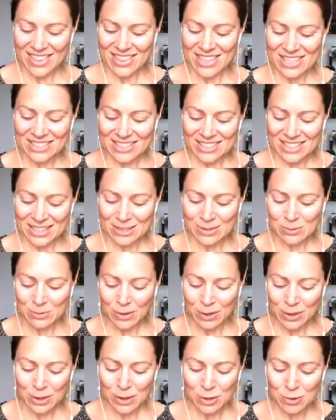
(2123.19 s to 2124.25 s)
This is
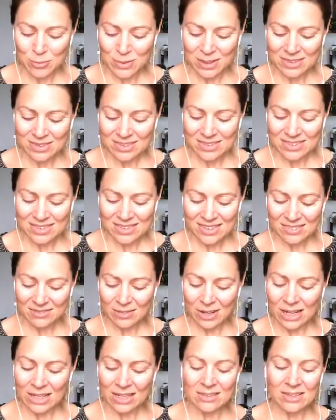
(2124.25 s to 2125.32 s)
what humans, right?